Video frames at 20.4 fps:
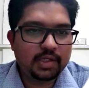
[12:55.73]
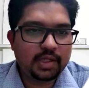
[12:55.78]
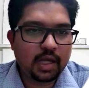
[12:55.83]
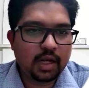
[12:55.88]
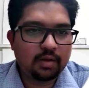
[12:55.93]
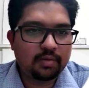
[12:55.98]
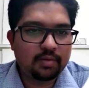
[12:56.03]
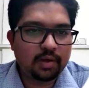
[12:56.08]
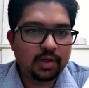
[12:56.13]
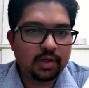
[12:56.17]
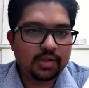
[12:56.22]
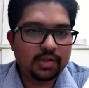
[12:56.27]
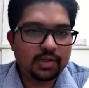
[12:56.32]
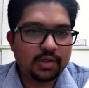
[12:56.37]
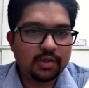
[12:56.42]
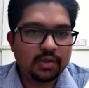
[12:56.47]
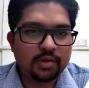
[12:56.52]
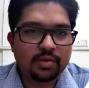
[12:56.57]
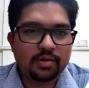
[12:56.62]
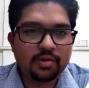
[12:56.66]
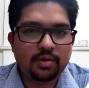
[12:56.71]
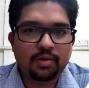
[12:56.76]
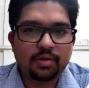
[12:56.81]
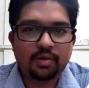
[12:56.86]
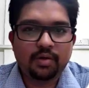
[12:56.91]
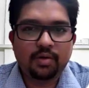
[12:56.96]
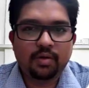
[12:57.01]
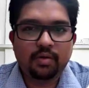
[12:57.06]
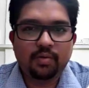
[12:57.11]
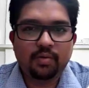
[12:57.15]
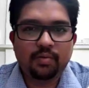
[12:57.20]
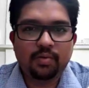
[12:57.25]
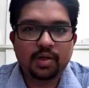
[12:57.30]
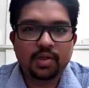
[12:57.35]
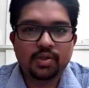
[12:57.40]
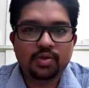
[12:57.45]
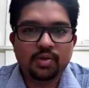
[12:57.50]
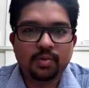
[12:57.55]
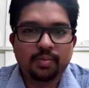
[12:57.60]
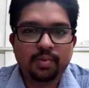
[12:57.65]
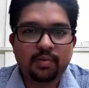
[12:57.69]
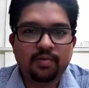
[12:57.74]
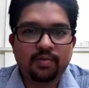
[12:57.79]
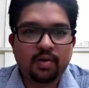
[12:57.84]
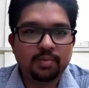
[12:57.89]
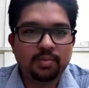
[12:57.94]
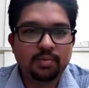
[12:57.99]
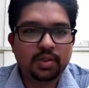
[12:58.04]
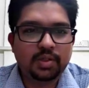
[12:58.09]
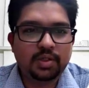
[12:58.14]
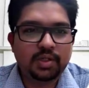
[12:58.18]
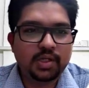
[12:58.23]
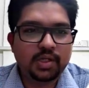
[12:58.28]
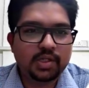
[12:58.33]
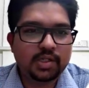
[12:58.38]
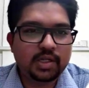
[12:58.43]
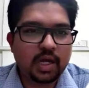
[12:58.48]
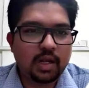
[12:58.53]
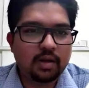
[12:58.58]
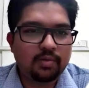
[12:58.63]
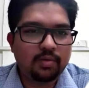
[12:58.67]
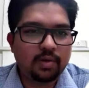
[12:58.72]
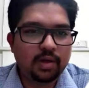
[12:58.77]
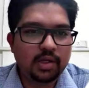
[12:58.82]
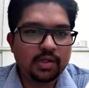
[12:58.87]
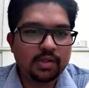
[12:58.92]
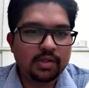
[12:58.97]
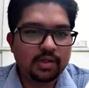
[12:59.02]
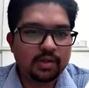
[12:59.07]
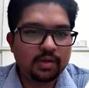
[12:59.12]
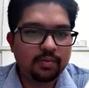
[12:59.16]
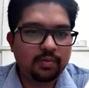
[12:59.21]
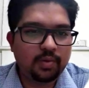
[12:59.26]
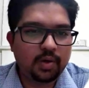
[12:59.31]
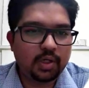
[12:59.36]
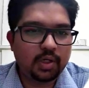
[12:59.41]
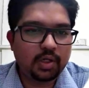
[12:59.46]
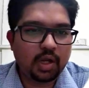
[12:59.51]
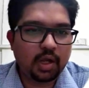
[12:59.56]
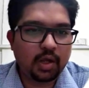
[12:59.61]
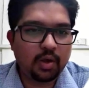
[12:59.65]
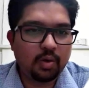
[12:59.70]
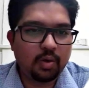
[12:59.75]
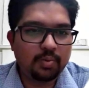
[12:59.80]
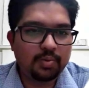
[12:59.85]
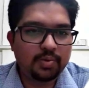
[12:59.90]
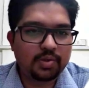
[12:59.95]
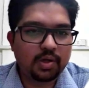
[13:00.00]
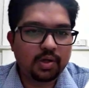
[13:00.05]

TS calculation. So once you perform the TS calculation, what I